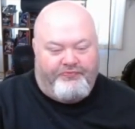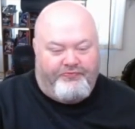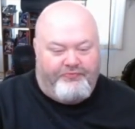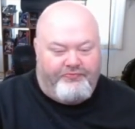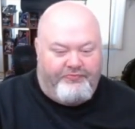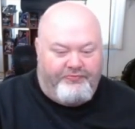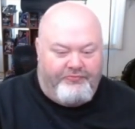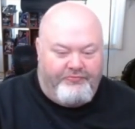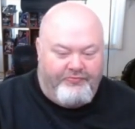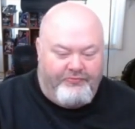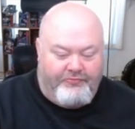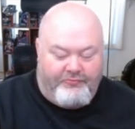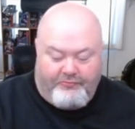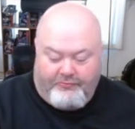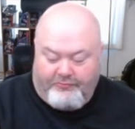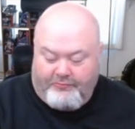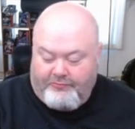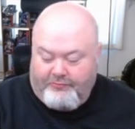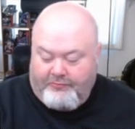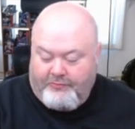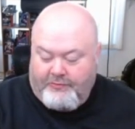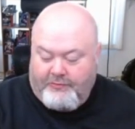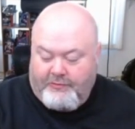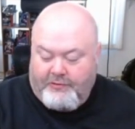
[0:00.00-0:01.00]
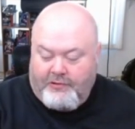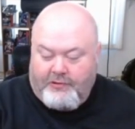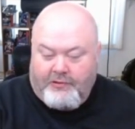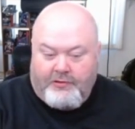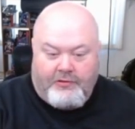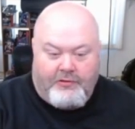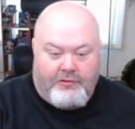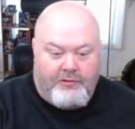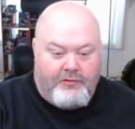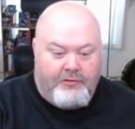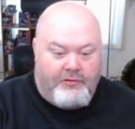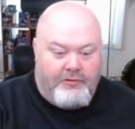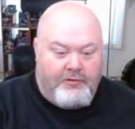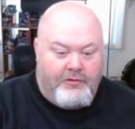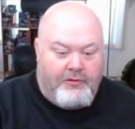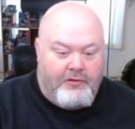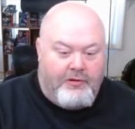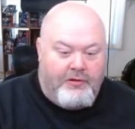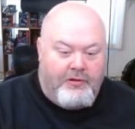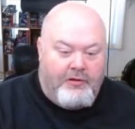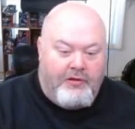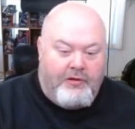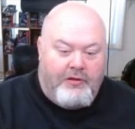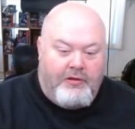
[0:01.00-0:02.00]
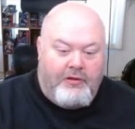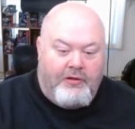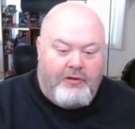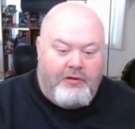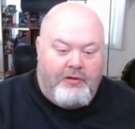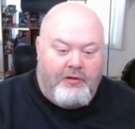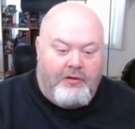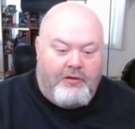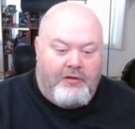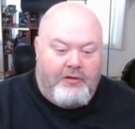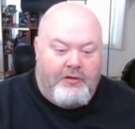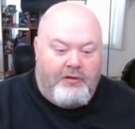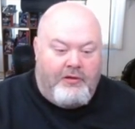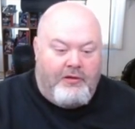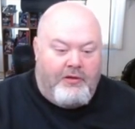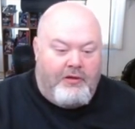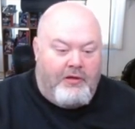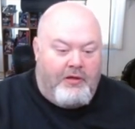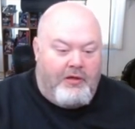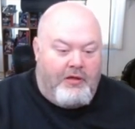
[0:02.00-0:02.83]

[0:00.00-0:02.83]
Nobody speaks.